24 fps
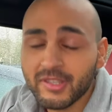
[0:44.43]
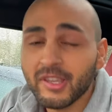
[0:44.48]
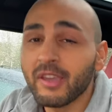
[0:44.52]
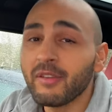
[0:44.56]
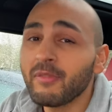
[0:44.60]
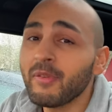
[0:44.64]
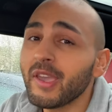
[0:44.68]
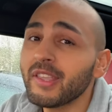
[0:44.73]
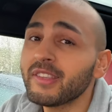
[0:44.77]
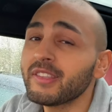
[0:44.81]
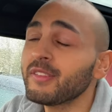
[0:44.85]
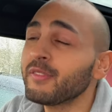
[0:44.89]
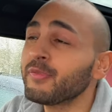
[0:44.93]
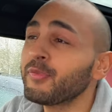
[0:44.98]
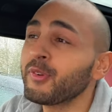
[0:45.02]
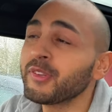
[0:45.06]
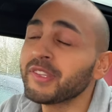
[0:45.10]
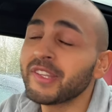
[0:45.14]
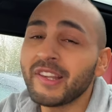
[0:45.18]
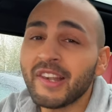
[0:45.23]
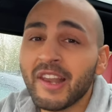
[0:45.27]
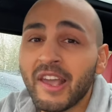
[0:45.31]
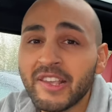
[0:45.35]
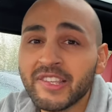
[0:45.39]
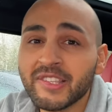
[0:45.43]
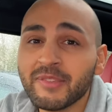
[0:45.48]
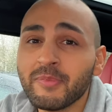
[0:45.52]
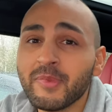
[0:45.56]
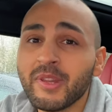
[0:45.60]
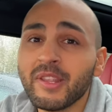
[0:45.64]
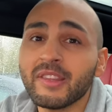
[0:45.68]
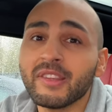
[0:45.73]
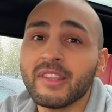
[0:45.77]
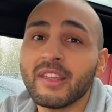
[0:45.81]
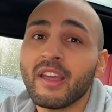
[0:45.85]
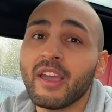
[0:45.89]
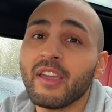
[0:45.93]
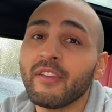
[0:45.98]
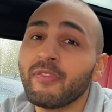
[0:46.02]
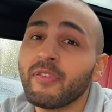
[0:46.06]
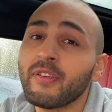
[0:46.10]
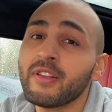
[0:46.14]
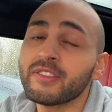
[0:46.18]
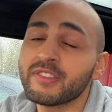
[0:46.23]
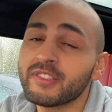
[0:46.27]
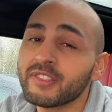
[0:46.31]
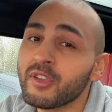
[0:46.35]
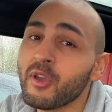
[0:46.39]
I waited for the last minute that I
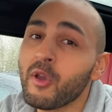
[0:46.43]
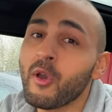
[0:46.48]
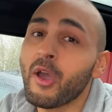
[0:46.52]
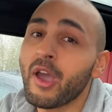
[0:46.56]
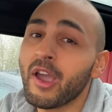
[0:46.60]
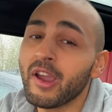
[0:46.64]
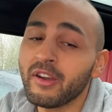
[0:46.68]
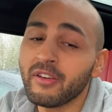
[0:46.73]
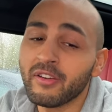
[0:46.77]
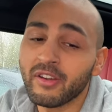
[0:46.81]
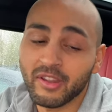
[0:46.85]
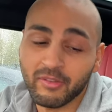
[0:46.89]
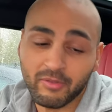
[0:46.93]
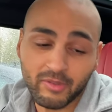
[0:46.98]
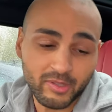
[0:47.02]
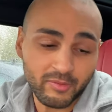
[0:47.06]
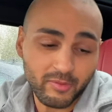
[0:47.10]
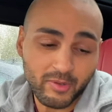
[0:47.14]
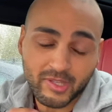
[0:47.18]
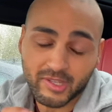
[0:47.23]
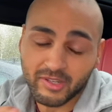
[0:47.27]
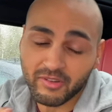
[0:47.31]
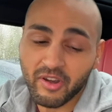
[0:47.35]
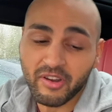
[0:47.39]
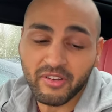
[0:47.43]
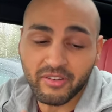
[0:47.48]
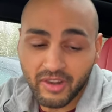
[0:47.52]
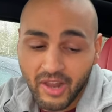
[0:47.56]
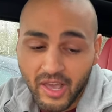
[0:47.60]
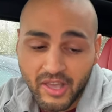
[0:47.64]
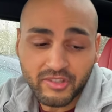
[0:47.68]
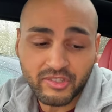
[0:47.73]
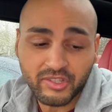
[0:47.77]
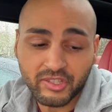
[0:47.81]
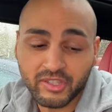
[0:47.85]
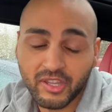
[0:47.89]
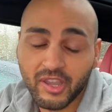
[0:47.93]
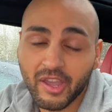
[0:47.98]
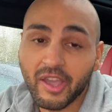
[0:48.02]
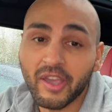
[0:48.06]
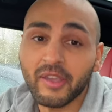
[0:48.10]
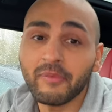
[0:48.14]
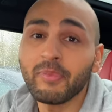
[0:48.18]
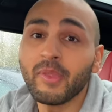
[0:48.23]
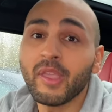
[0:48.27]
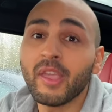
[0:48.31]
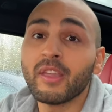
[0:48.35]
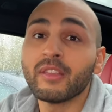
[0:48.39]
felt so hungry, which was around
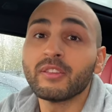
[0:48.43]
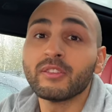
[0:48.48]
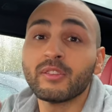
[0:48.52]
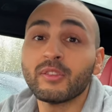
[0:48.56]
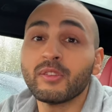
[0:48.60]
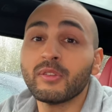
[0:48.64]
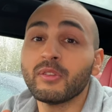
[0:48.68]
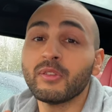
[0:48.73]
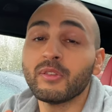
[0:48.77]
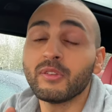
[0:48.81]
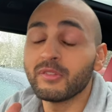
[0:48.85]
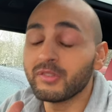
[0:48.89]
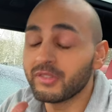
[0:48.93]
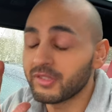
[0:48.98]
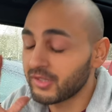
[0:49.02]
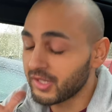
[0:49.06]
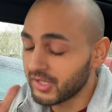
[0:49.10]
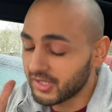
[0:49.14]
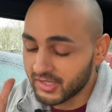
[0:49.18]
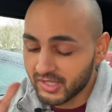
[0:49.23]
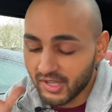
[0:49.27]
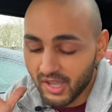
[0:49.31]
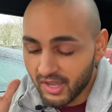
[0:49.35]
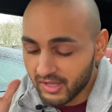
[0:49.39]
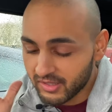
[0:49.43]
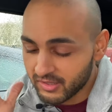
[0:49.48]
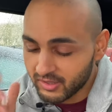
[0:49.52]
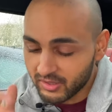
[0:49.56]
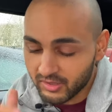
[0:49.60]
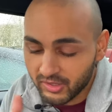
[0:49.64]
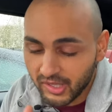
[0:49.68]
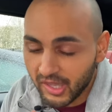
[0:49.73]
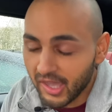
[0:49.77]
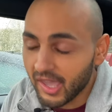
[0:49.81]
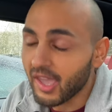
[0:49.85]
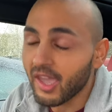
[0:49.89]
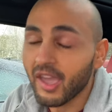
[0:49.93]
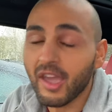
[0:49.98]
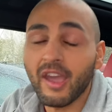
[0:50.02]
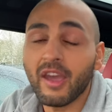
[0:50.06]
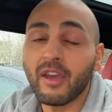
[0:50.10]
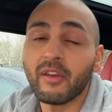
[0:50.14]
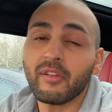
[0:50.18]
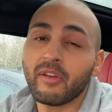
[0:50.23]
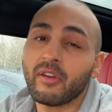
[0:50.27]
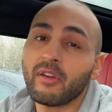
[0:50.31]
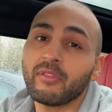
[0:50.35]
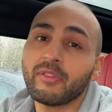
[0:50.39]
lunchtime, to decide to get
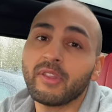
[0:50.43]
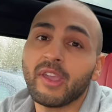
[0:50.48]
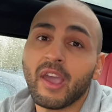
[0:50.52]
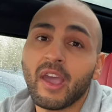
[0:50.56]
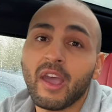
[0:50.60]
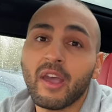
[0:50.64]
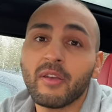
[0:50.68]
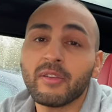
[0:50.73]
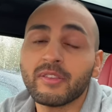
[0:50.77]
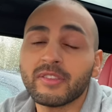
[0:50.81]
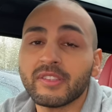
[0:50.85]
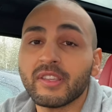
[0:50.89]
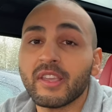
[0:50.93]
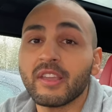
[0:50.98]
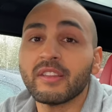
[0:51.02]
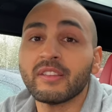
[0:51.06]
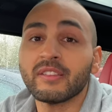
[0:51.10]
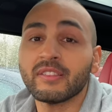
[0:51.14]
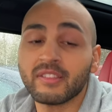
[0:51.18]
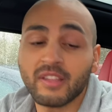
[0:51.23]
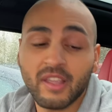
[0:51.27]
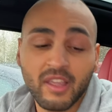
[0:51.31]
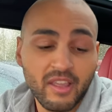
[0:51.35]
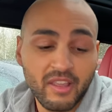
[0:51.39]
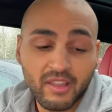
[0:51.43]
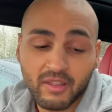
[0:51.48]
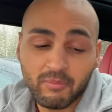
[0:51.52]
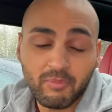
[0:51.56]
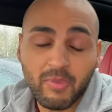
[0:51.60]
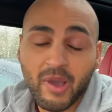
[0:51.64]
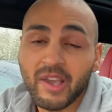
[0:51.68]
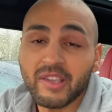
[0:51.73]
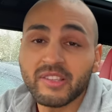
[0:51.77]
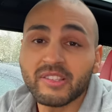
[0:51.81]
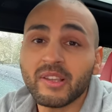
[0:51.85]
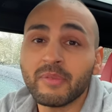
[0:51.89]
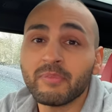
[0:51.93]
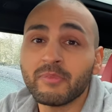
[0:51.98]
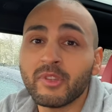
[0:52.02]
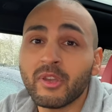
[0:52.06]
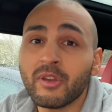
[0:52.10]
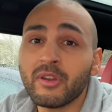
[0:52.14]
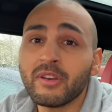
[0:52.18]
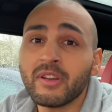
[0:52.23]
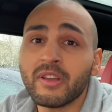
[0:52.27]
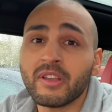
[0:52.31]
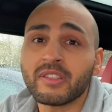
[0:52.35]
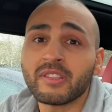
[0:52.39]
out of the house and buy some
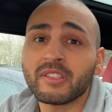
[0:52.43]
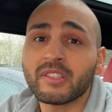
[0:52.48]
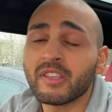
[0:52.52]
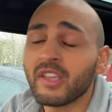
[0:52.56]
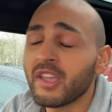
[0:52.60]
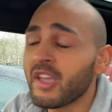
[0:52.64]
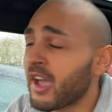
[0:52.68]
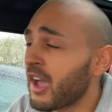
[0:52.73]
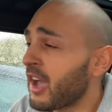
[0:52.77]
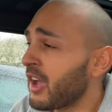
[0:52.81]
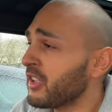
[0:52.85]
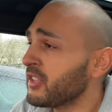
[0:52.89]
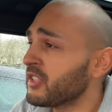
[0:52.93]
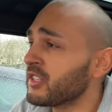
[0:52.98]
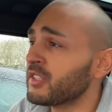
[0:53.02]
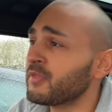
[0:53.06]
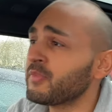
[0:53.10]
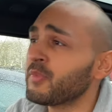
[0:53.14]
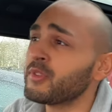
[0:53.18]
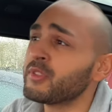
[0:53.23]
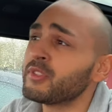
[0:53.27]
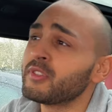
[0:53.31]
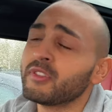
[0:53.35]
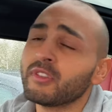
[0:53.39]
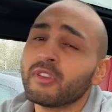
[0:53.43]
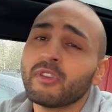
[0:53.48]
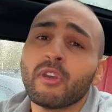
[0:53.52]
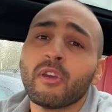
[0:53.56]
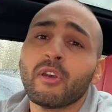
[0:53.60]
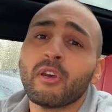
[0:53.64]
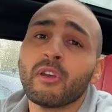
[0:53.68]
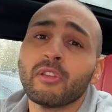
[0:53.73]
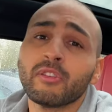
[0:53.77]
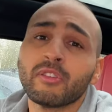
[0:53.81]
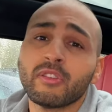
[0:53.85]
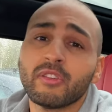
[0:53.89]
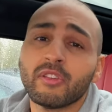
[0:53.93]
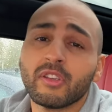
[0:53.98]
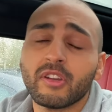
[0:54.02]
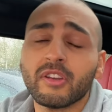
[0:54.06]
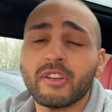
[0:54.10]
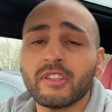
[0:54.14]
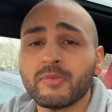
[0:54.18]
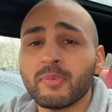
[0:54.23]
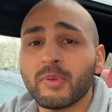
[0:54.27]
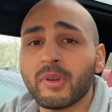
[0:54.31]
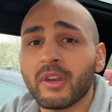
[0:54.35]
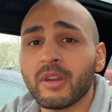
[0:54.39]
donuts. I just wanted to go to the
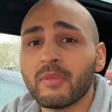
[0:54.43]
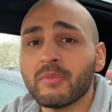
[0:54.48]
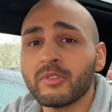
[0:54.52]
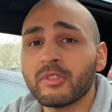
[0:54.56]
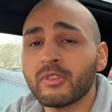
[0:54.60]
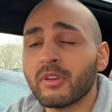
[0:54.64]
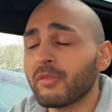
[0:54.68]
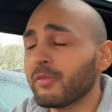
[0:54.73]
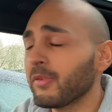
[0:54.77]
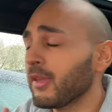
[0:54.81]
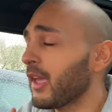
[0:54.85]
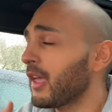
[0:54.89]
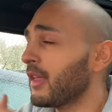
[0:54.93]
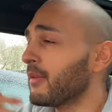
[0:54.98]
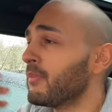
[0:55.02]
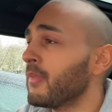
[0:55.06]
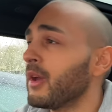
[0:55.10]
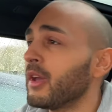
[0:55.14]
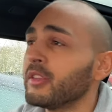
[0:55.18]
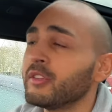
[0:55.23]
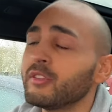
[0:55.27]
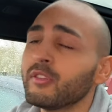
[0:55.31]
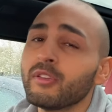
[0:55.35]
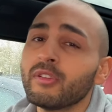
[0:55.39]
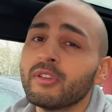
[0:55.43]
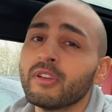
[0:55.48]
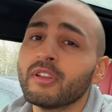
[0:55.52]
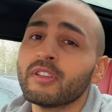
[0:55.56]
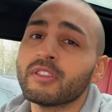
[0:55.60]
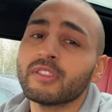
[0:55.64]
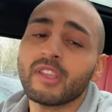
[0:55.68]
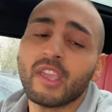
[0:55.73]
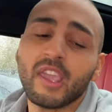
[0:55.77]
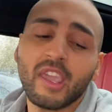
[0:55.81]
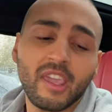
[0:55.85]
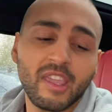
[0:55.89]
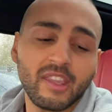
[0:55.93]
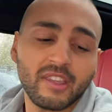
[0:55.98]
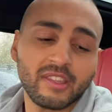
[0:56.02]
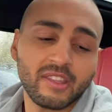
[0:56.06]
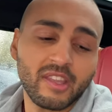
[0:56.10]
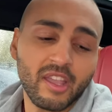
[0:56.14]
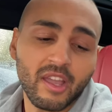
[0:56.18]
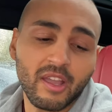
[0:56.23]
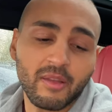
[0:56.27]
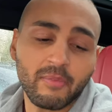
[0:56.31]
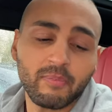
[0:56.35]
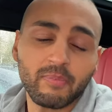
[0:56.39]
Krispy Kreme shop, get my donuts, eat
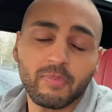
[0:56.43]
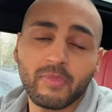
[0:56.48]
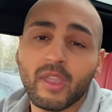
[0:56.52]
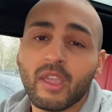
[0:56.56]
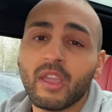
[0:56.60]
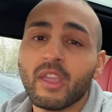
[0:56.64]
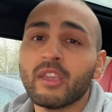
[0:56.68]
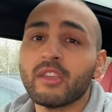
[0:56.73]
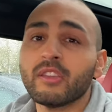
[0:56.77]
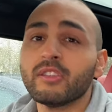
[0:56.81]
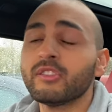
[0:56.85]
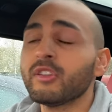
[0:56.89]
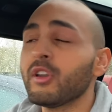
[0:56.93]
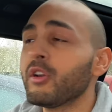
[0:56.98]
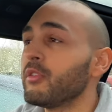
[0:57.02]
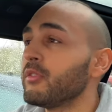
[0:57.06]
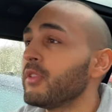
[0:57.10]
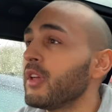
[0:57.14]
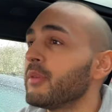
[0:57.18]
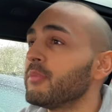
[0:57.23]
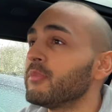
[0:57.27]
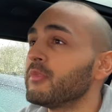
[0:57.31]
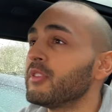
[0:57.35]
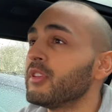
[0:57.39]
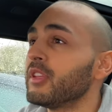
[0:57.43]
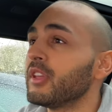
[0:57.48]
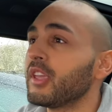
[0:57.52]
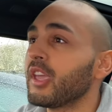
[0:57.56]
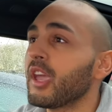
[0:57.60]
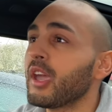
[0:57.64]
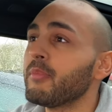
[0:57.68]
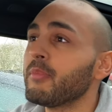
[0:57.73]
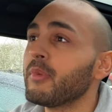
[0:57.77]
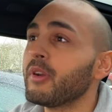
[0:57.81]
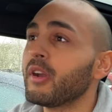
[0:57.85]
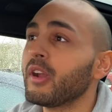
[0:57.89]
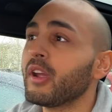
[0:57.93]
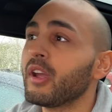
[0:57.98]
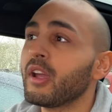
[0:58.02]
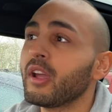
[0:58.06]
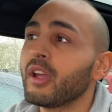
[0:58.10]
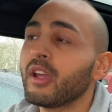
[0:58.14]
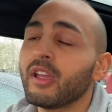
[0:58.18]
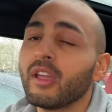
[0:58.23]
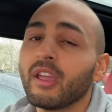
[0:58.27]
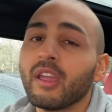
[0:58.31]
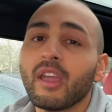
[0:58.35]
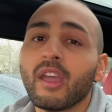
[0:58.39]
them, show them to the
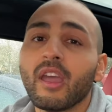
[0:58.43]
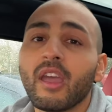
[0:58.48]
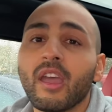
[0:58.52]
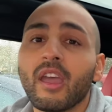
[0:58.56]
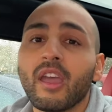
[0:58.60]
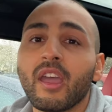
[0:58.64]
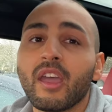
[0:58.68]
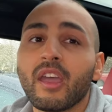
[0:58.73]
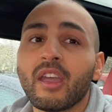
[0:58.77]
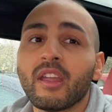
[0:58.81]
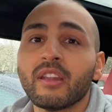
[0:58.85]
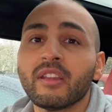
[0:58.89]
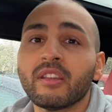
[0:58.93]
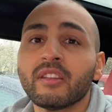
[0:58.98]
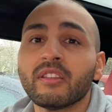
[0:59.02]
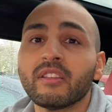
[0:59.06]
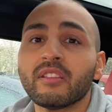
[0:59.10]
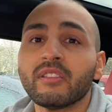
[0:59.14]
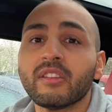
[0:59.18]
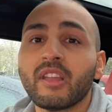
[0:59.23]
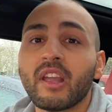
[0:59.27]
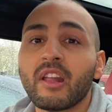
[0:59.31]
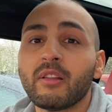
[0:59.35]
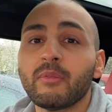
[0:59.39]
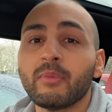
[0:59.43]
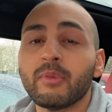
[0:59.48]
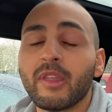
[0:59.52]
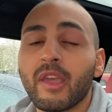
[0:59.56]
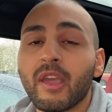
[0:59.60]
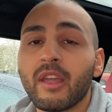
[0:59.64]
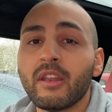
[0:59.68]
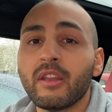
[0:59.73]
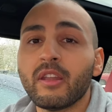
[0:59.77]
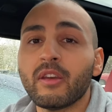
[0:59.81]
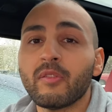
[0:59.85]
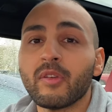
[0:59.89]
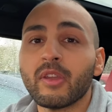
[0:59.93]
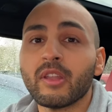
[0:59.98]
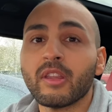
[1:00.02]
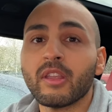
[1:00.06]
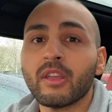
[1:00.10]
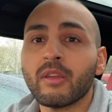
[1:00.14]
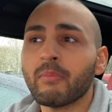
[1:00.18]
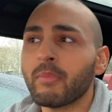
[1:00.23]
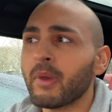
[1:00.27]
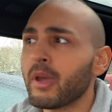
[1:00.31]
camera, and that'll be the end of it.